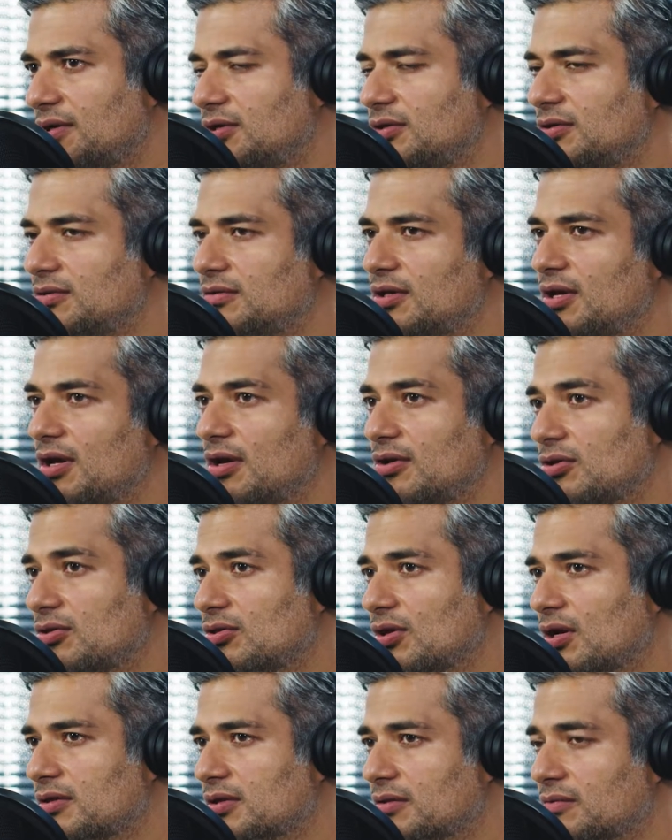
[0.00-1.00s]
and you
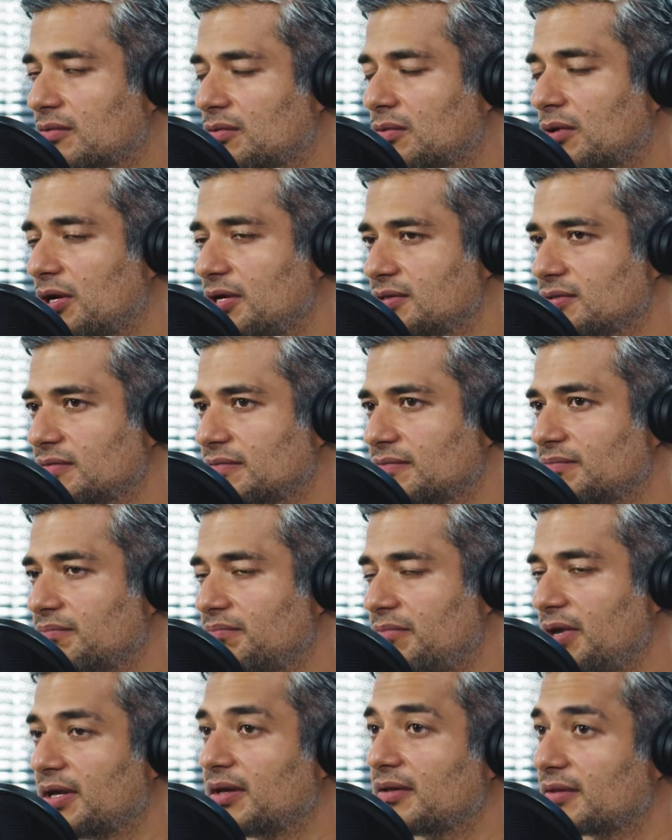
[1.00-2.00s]
thought there were ways of
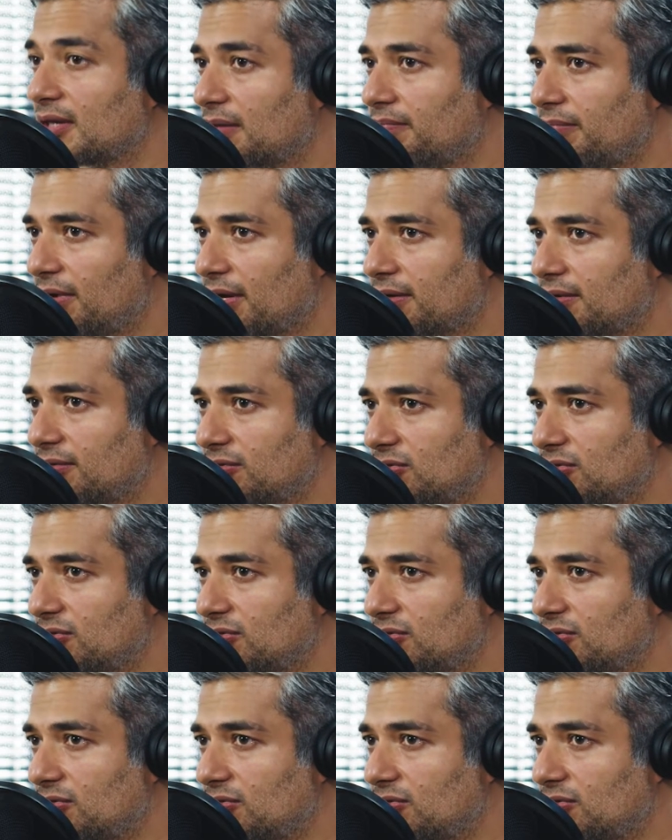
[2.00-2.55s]
making that better.